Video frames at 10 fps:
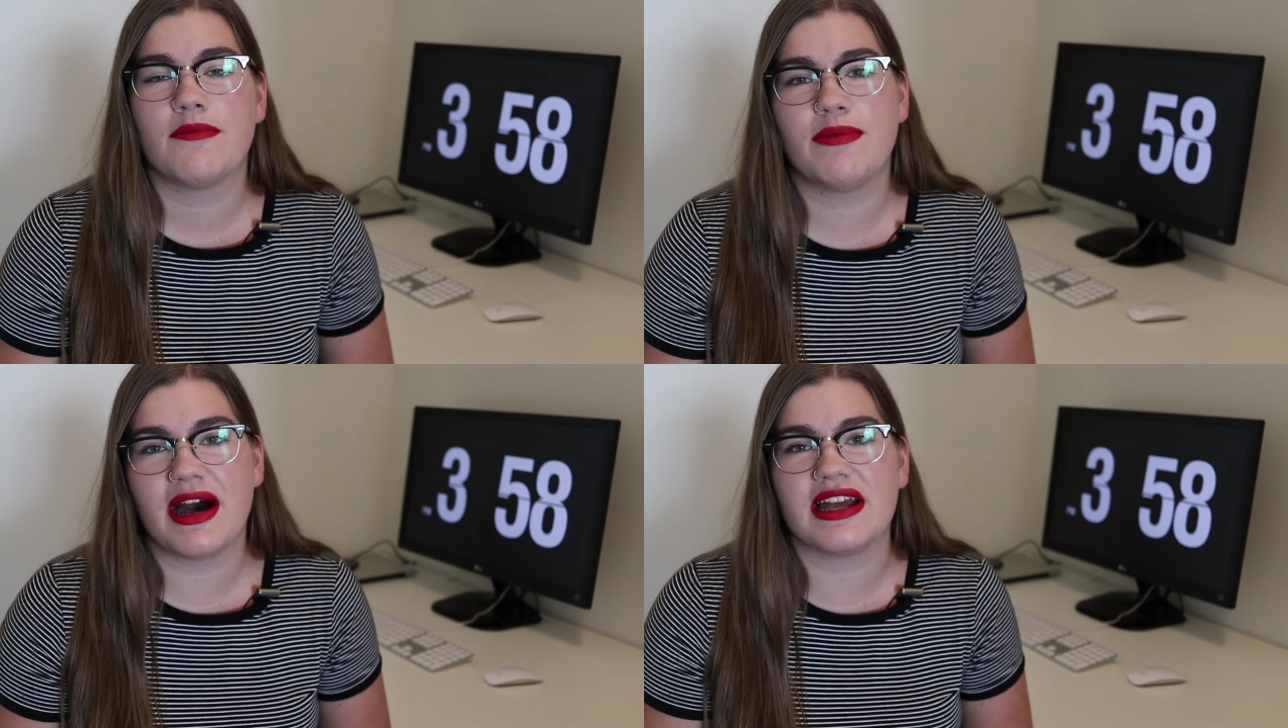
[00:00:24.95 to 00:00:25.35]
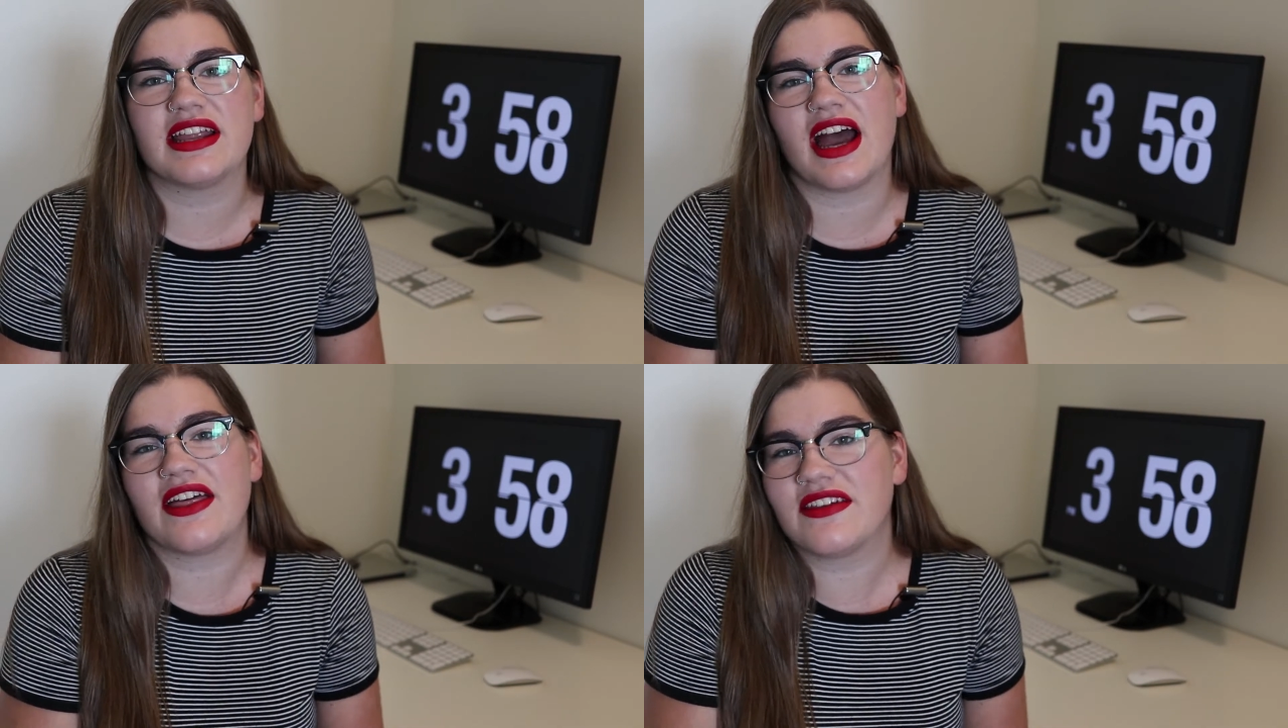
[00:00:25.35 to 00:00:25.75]
But
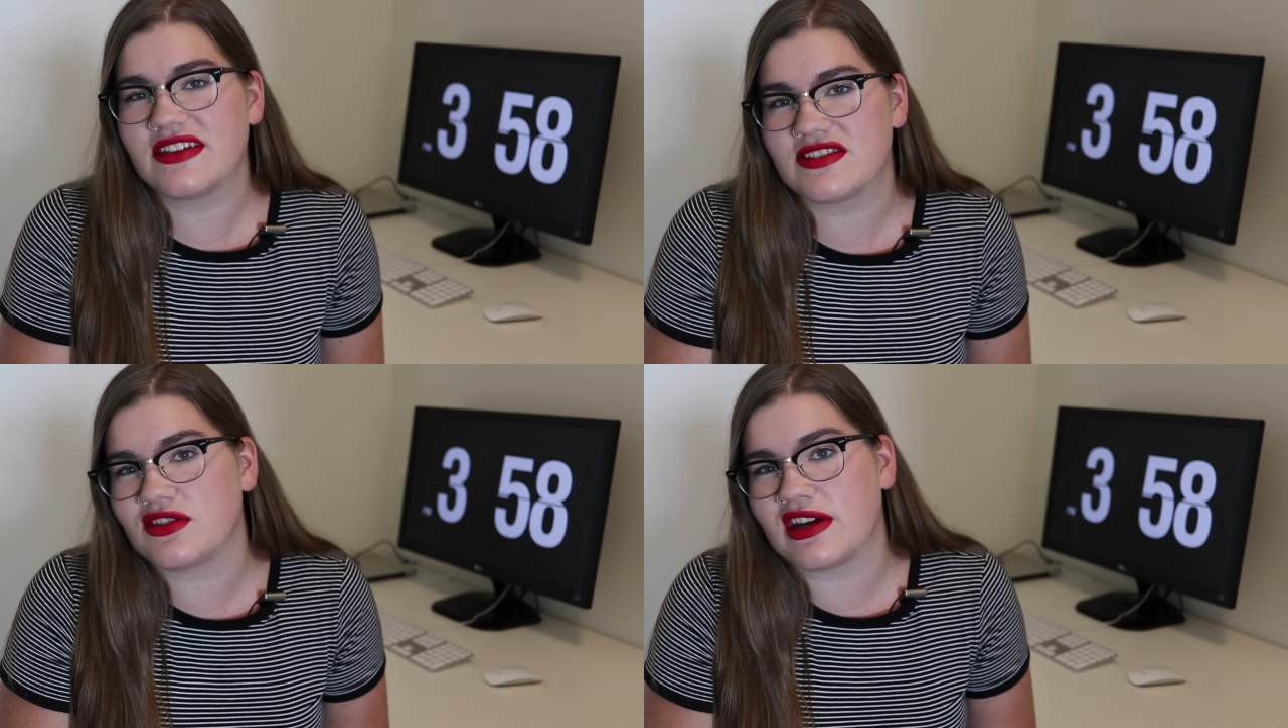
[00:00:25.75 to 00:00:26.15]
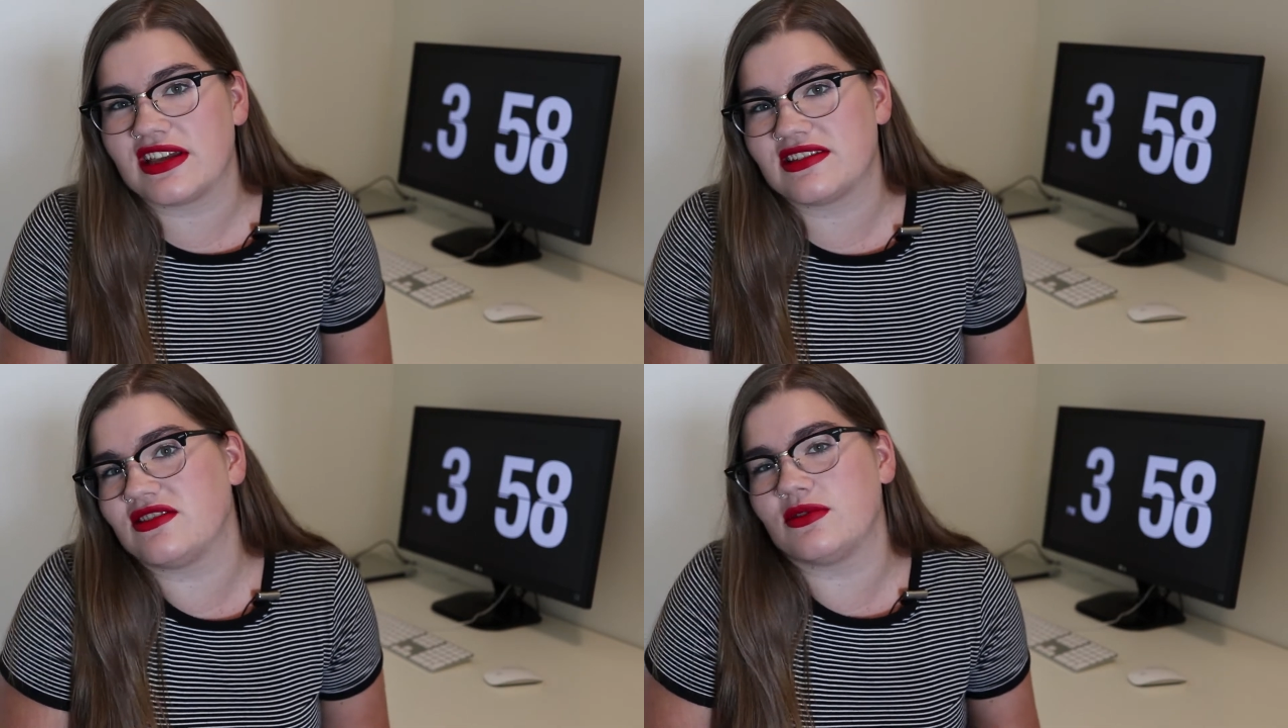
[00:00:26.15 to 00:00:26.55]
I think it's
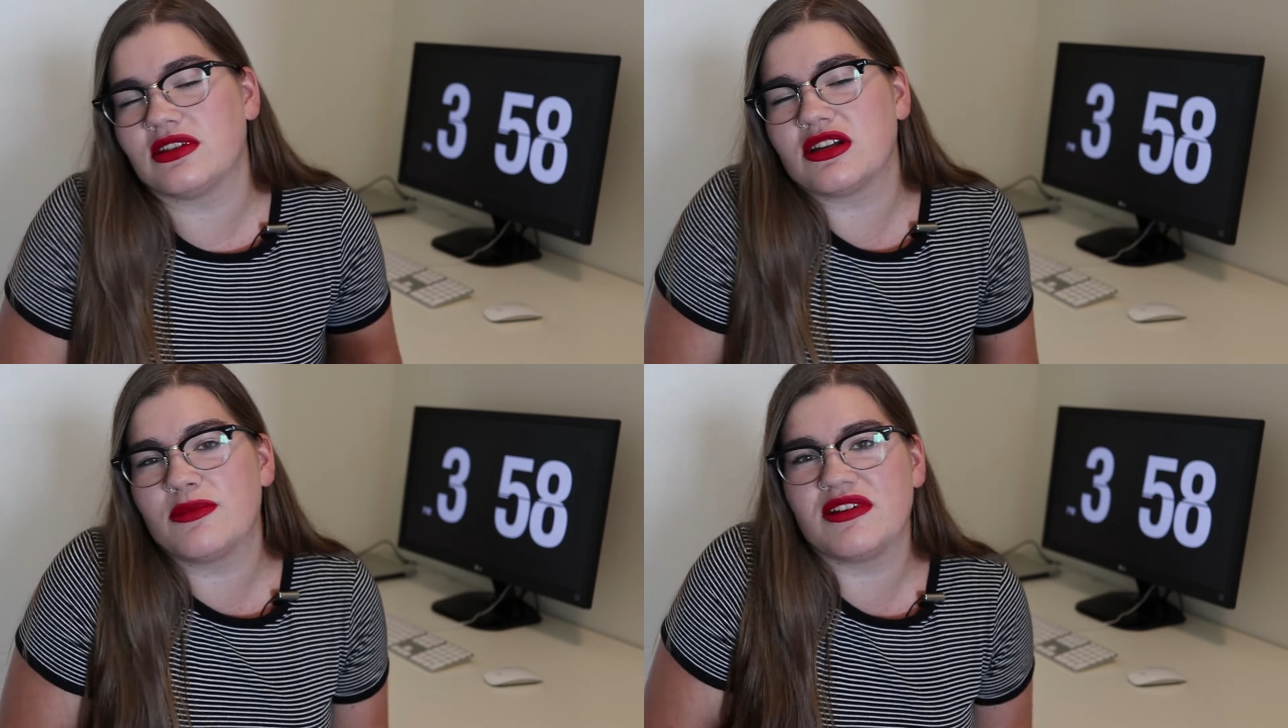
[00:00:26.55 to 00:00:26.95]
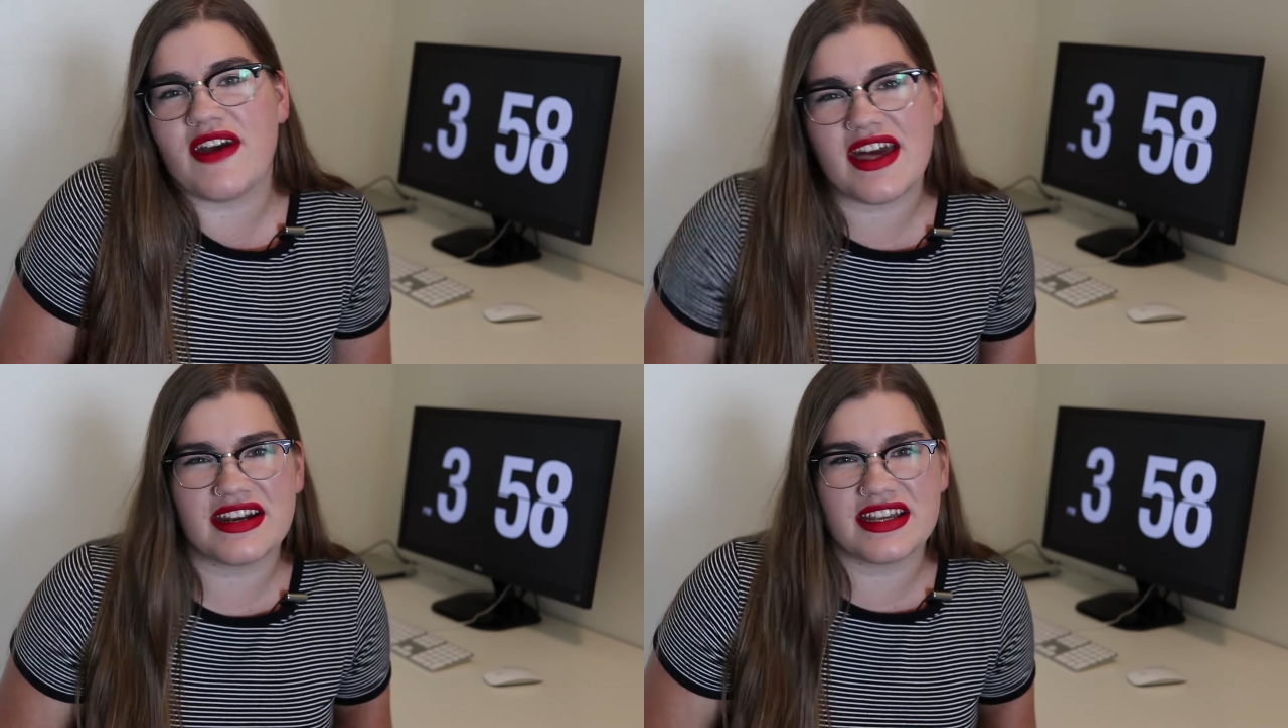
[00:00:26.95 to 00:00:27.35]
great to do a little bit of
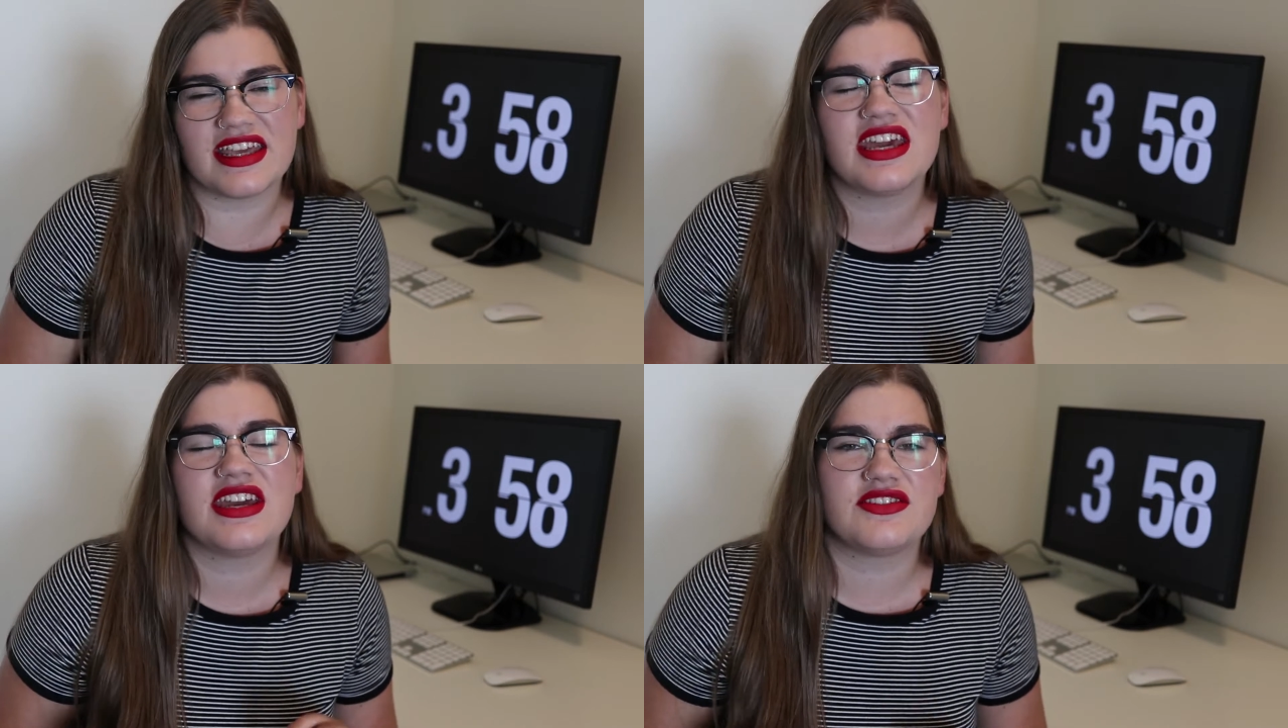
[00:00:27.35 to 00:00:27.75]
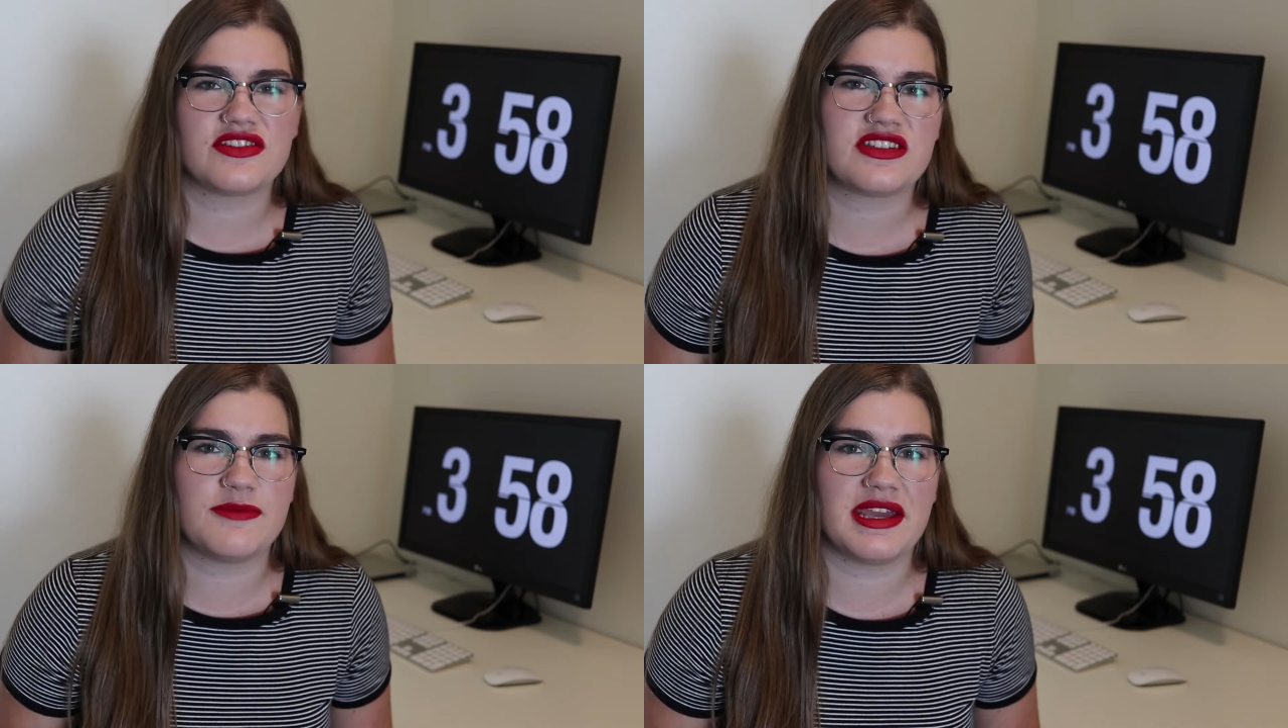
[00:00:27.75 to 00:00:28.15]
editing
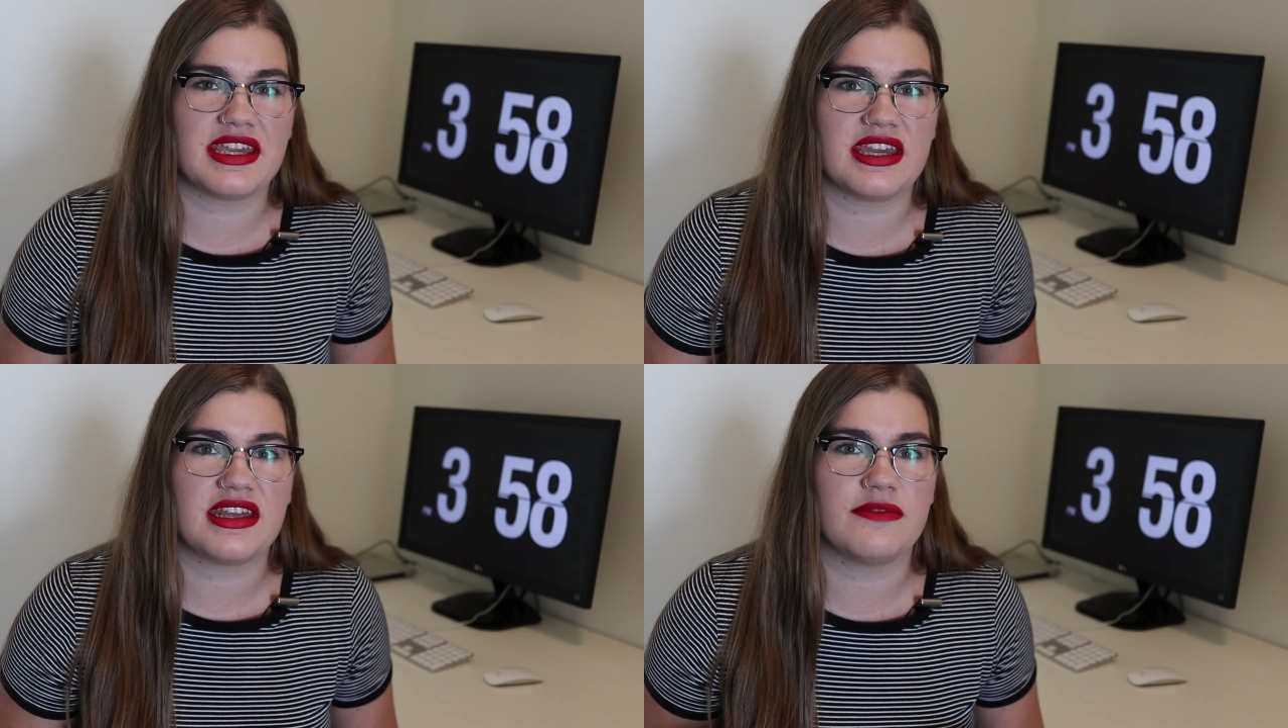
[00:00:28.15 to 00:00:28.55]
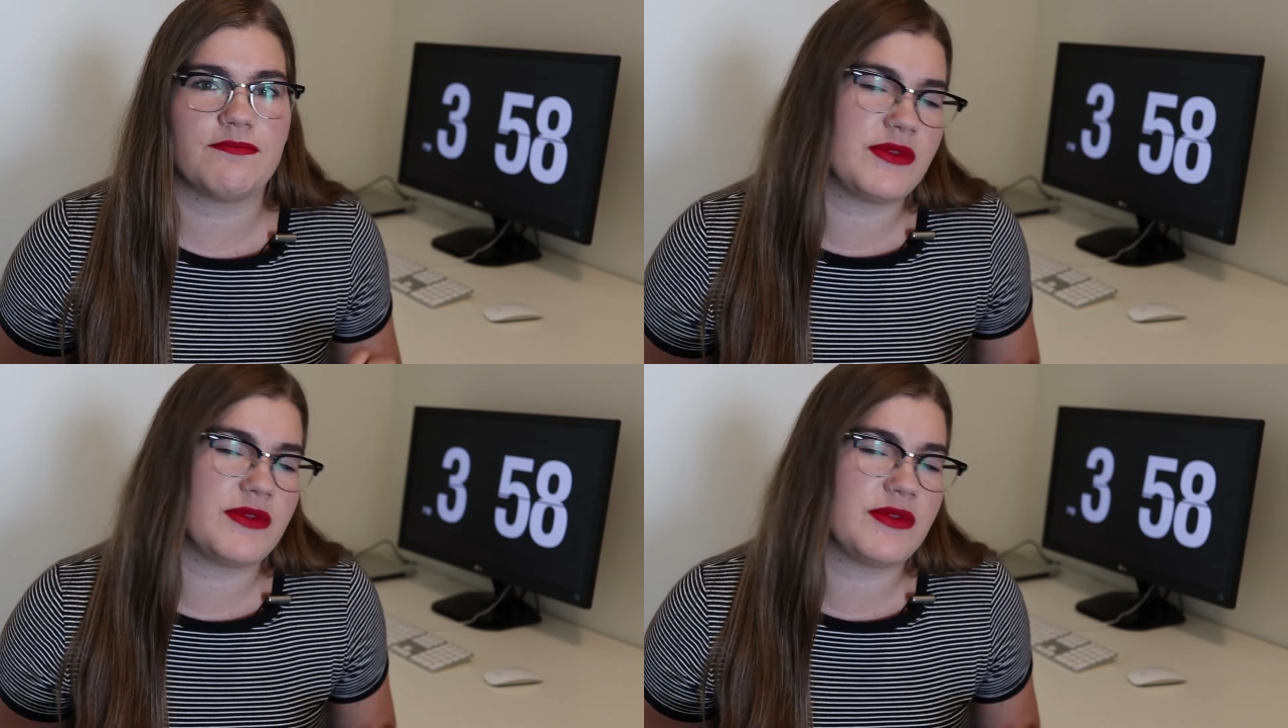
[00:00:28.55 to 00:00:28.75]
just to make it